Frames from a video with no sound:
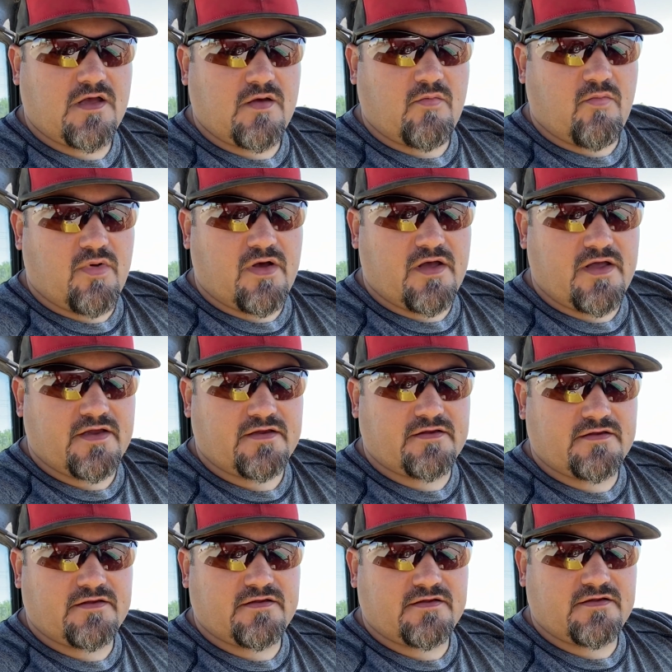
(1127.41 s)
but
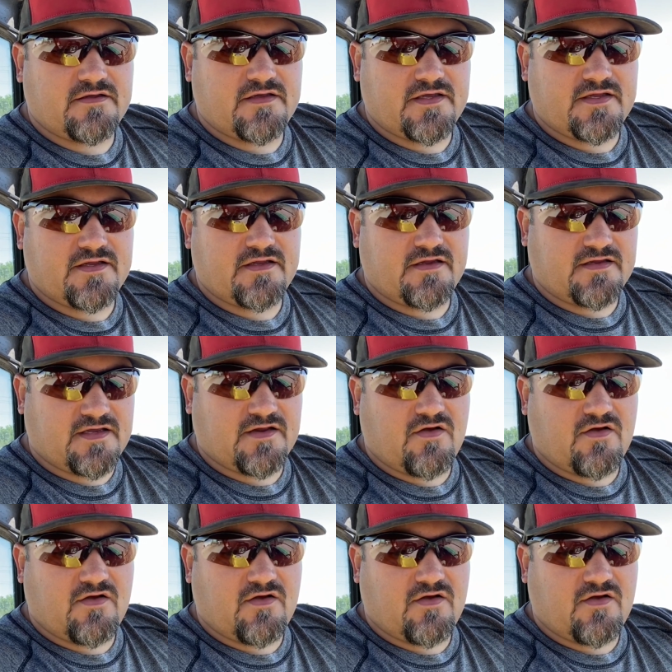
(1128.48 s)
it can